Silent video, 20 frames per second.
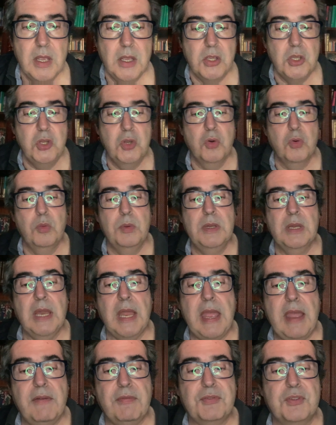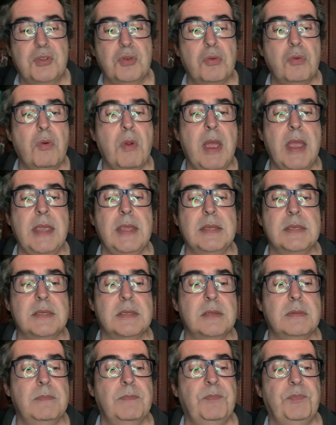you will have to
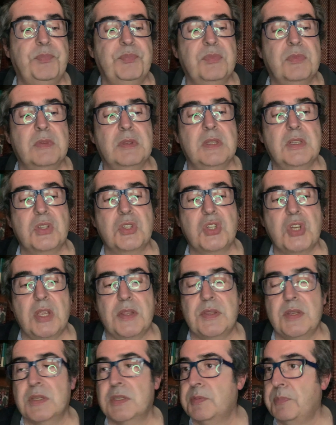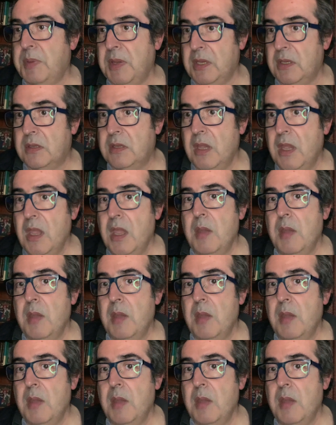raise the shutter speed,